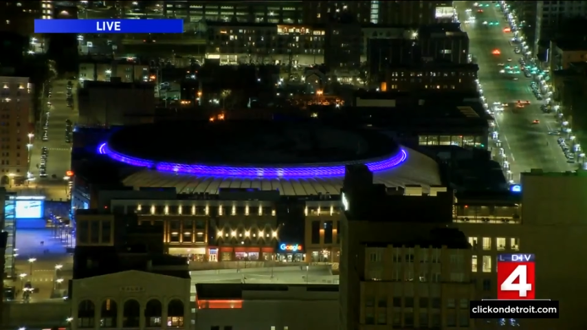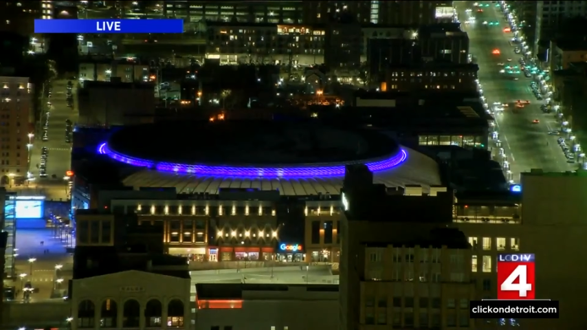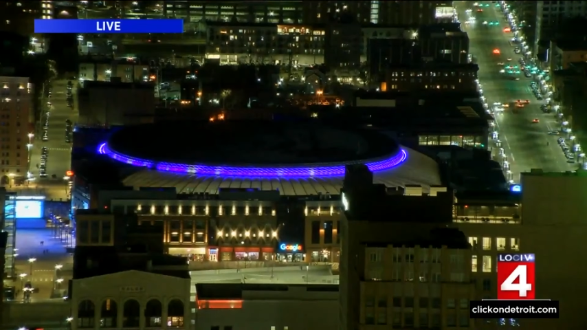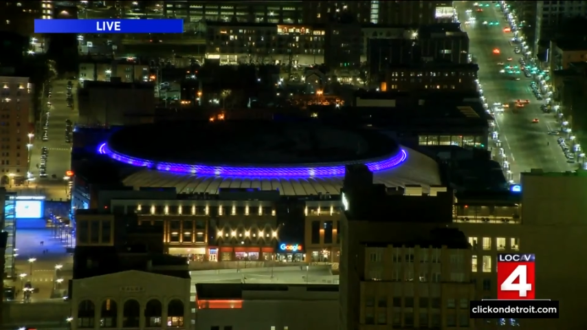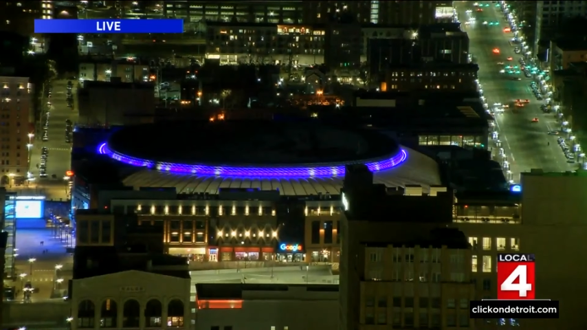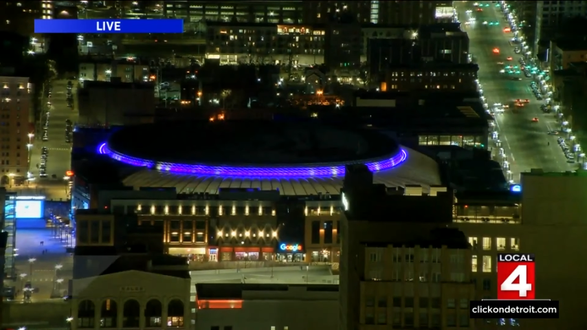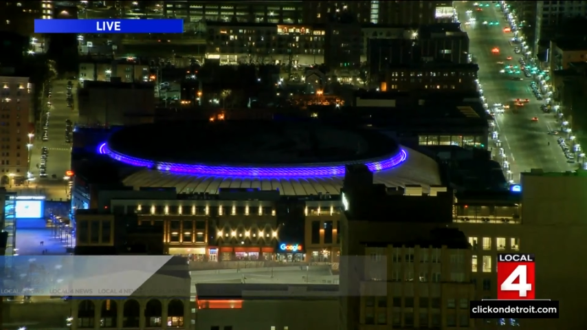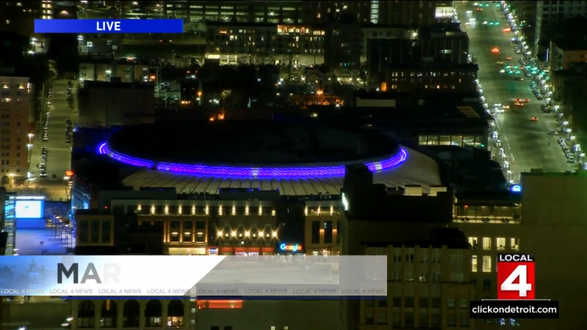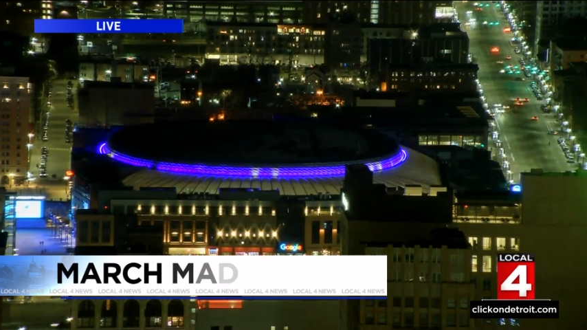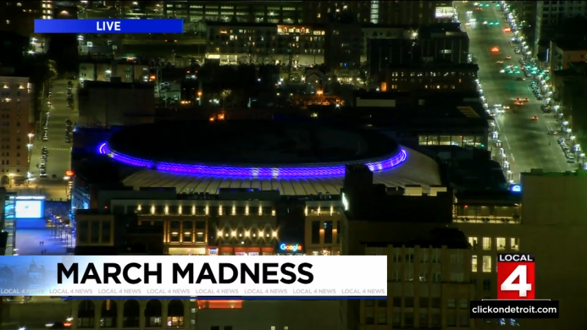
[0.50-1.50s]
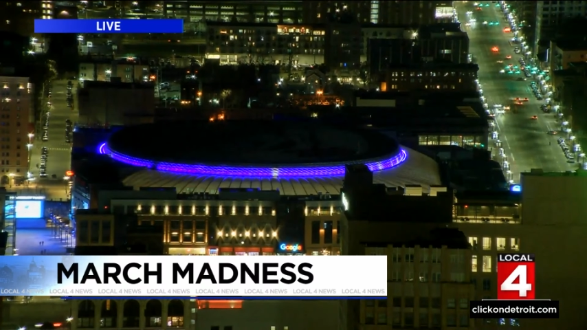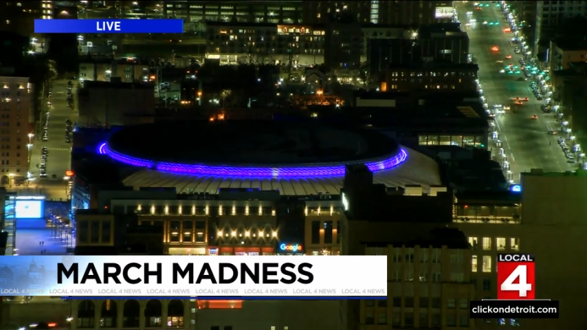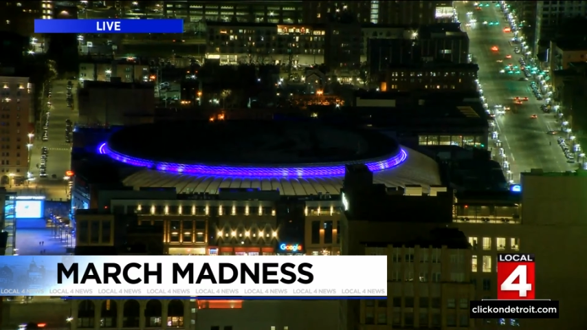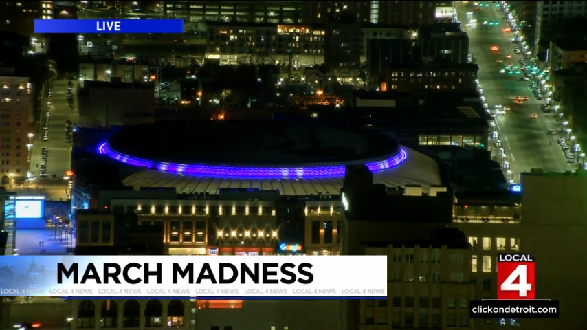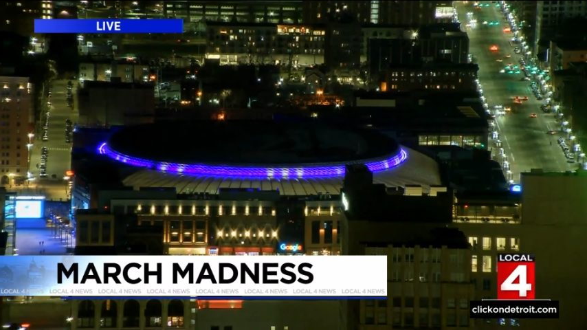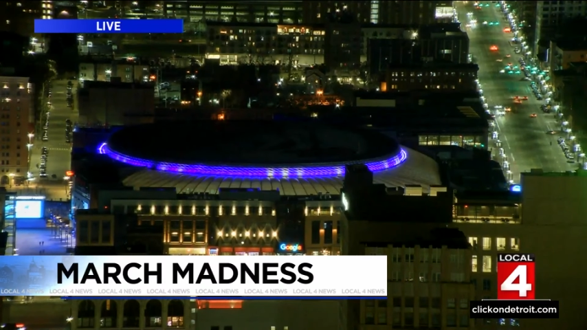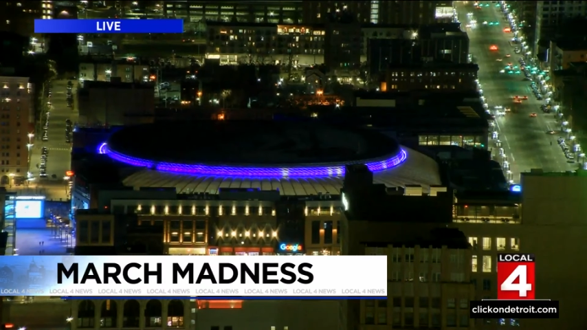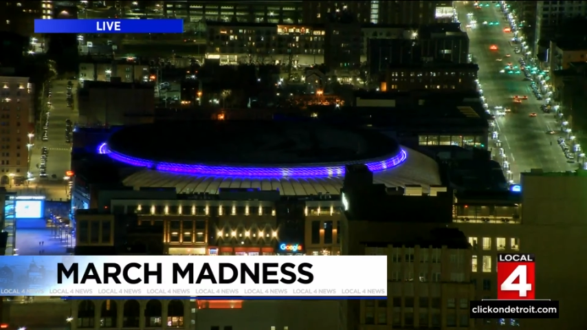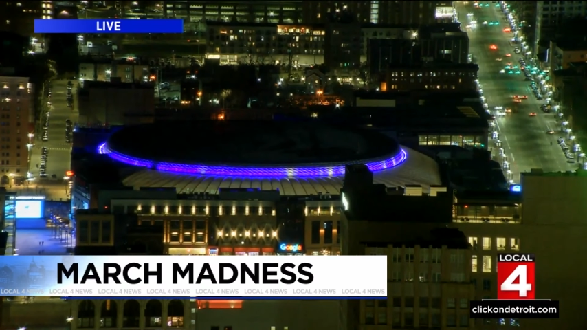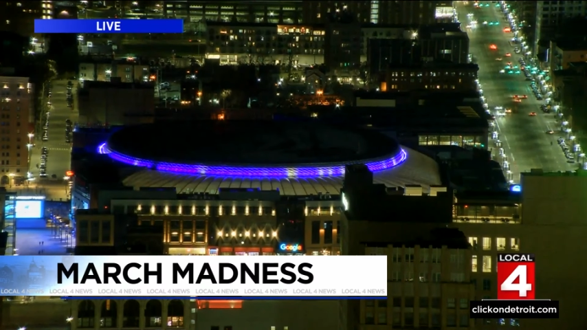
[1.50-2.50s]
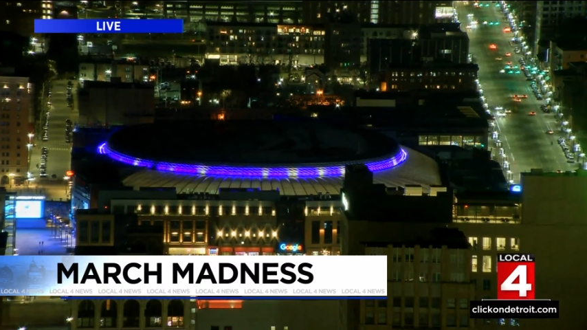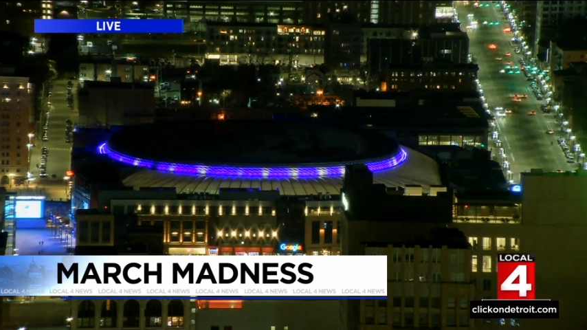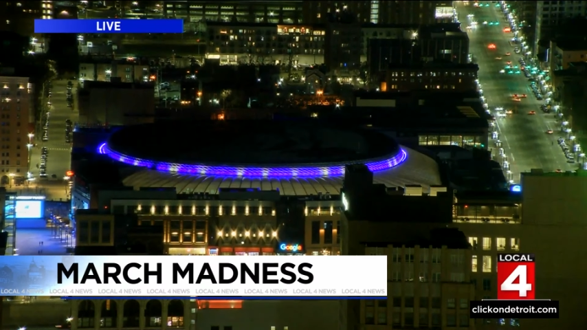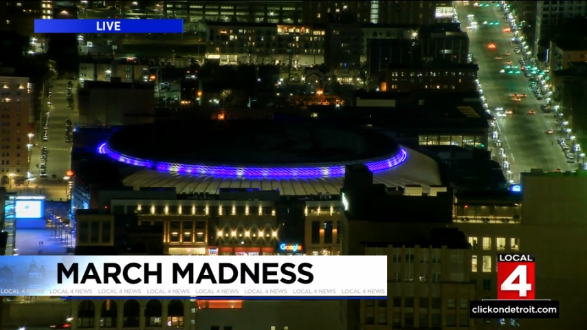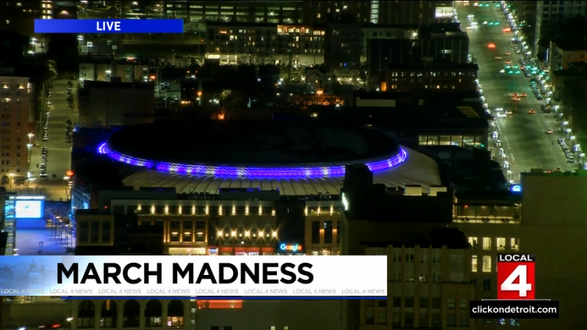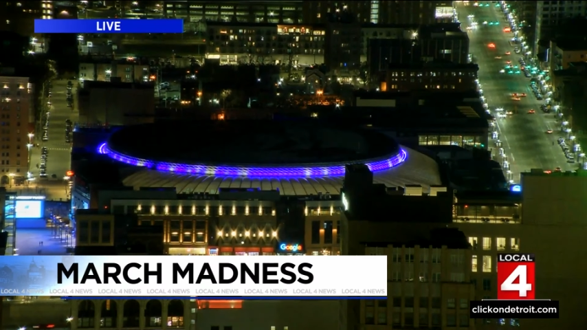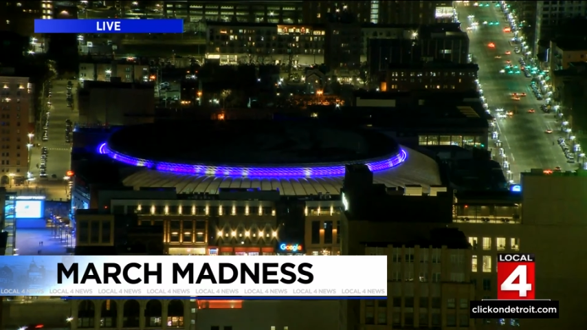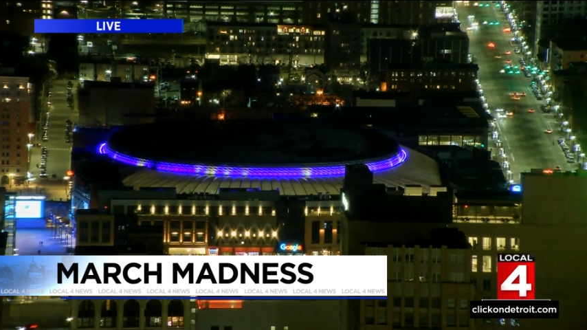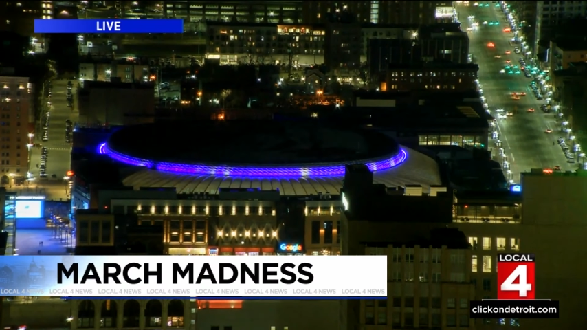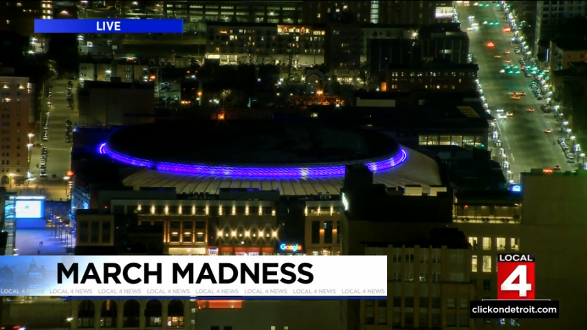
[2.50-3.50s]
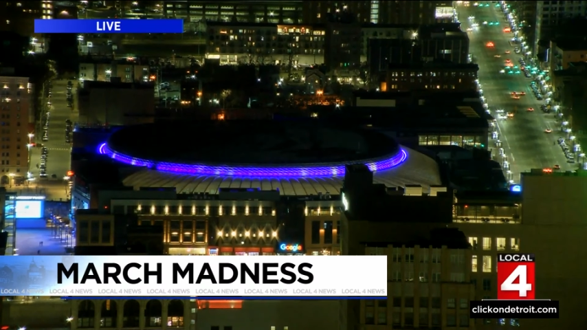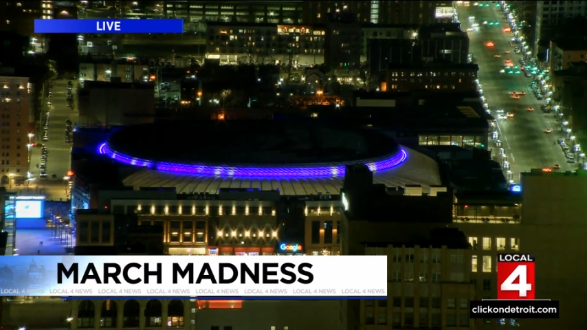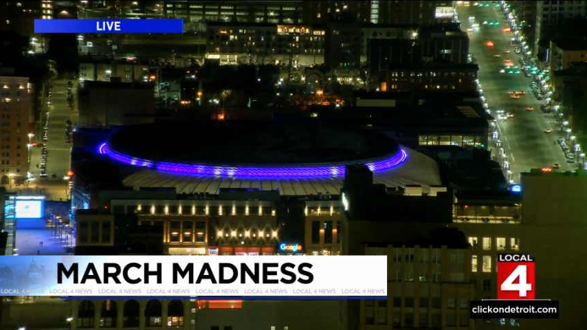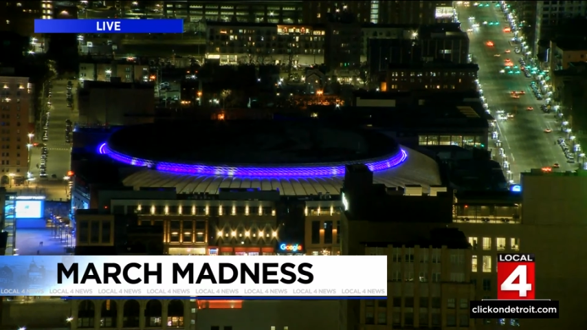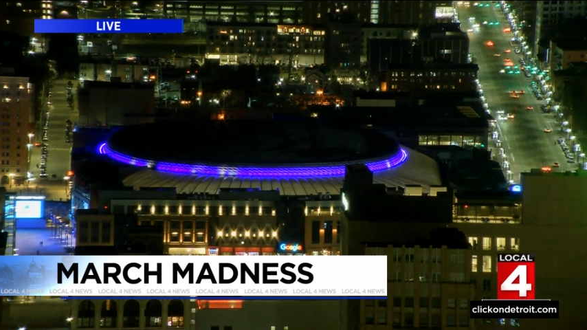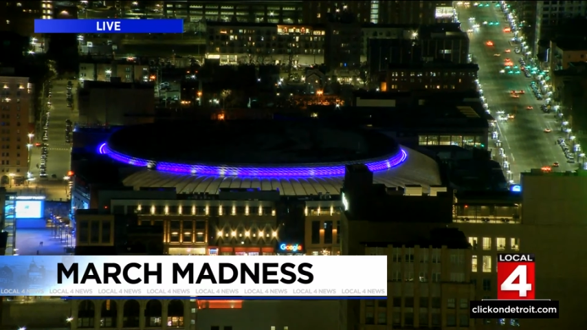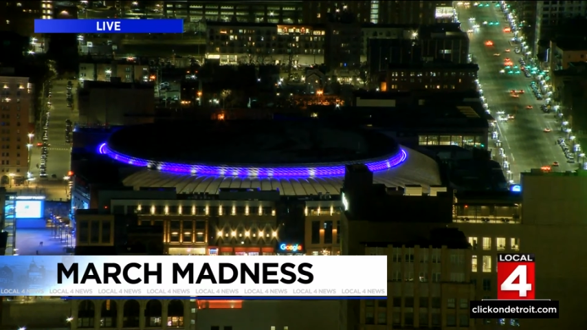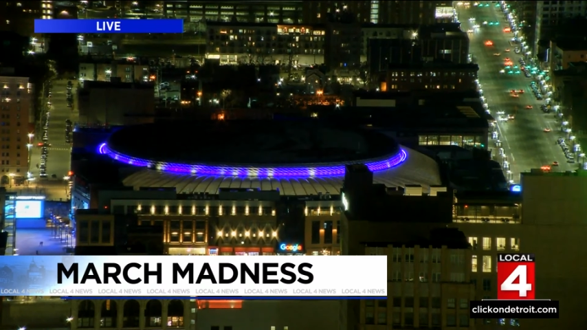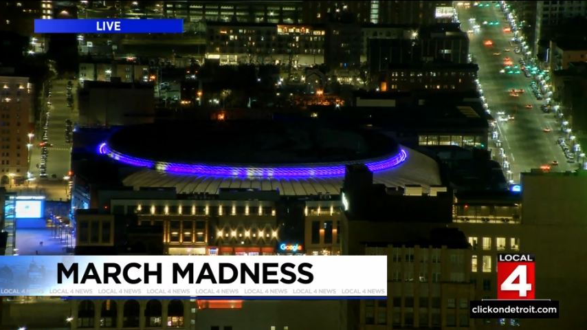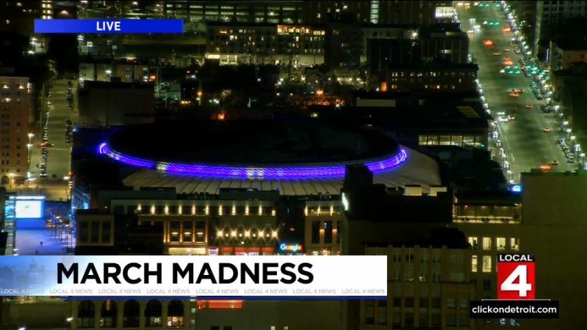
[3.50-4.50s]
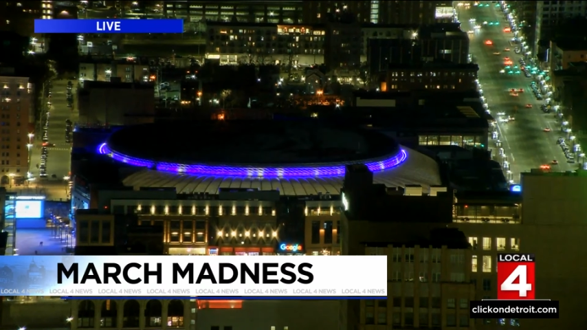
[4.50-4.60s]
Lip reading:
(no speaker visible)